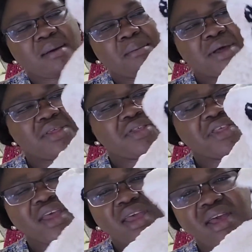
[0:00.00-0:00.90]
but the
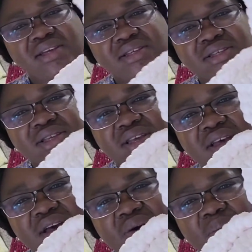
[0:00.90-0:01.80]
thing is,
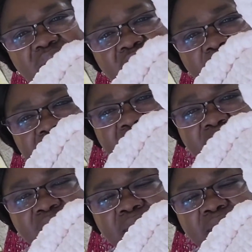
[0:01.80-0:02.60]
when I make my